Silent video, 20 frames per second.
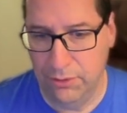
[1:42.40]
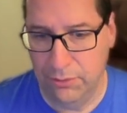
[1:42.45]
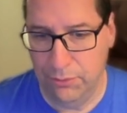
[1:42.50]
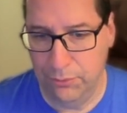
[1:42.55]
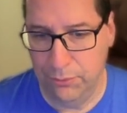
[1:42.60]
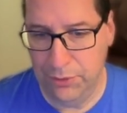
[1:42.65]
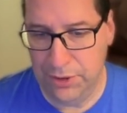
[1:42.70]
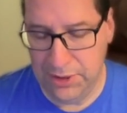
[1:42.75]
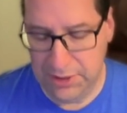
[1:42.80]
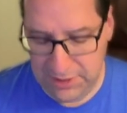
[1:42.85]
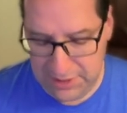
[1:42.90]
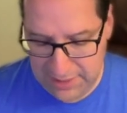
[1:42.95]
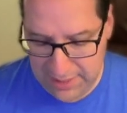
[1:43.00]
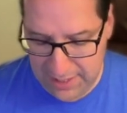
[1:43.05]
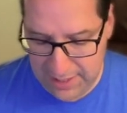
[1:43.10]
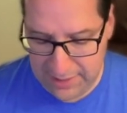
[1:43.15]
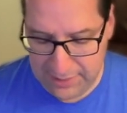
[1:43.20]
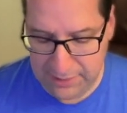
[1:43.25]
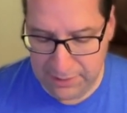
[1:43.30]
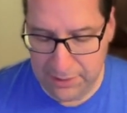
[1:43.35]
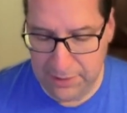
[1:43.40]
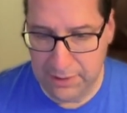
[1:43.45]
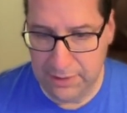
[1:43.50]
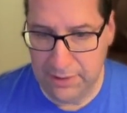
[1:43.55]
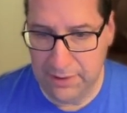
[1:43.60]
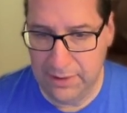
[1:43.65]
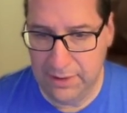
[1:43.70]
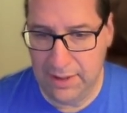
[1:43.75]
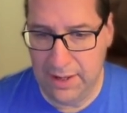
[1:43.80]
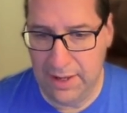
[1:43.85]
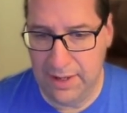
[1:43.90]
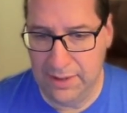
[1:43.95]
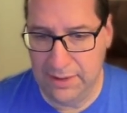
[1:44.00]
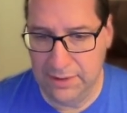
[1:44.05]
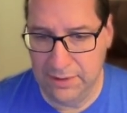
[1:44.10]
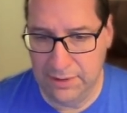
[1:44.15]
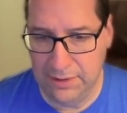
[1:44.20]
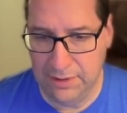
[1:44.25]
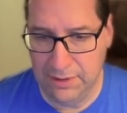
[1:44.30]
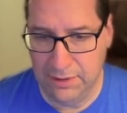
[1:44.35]
really hang a
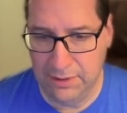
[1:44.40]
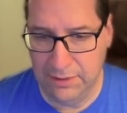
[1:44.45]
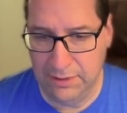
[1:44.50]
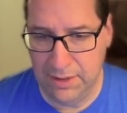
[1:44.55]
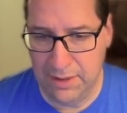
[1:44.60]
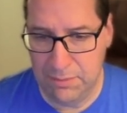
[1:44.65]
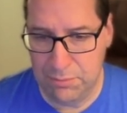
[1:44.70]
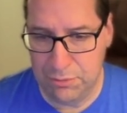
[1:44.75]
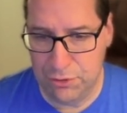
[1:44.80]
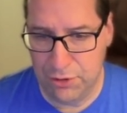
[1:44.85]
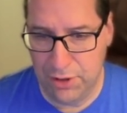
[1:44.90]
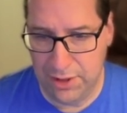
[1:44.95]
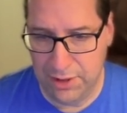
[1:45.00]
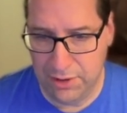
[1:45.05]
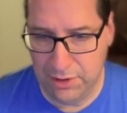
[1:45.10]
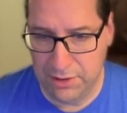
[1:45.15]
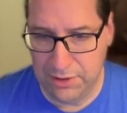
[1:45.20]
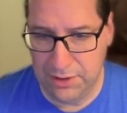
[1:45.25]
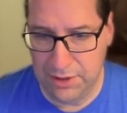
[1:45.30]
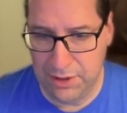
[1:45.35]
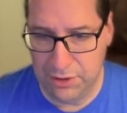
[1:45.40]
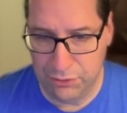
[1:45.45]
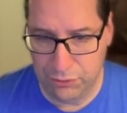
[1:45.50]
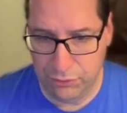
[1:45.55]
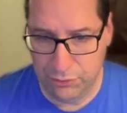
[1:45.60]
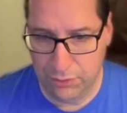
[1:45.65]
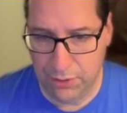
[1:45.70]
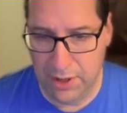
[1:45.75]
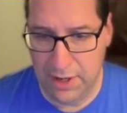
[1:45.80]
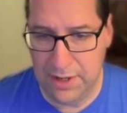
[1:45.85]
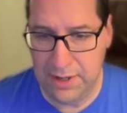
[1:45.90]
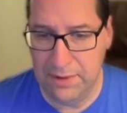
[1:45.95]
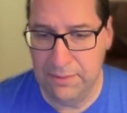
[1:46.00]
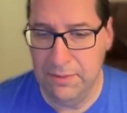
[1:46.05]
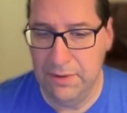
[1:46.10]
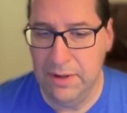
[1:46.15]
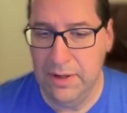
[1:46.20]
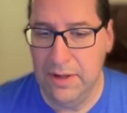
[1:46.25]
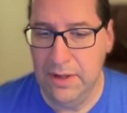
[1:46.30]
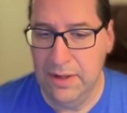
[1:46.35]
lampshade on this, right?
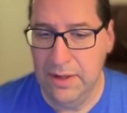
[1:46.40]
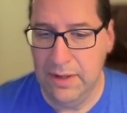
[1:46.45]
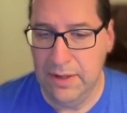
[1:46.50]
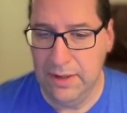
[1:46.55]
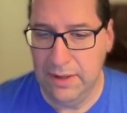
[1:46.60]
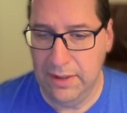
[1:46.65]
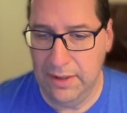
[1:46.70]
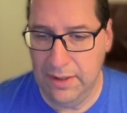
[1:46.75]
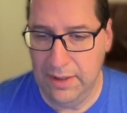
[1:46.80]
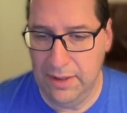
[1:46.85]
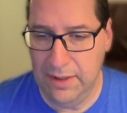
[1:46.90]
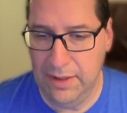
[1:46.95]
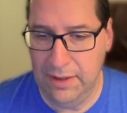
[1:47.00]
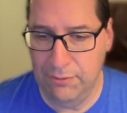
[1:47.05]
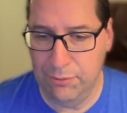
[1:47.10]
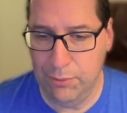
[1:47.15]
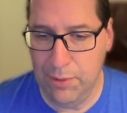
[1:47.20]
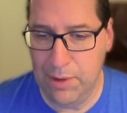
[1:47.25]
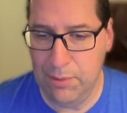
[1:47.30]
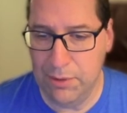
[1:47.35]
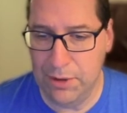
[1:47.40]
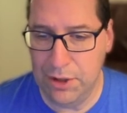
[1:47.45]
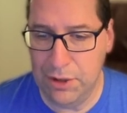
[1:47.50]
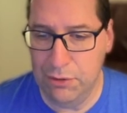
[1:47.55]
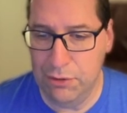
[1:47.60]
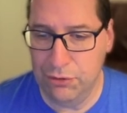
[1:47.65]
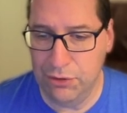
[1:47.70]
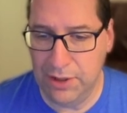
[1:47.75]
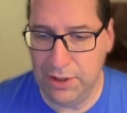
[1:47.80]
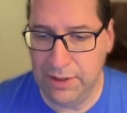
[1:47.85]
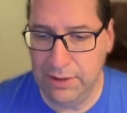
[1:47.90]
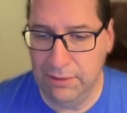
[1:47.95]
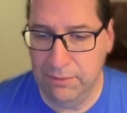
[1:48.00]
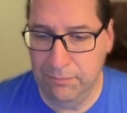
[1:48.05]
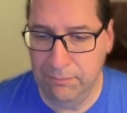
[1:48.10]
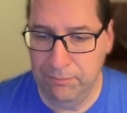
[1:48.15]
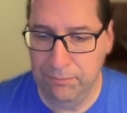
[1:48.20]
If we were using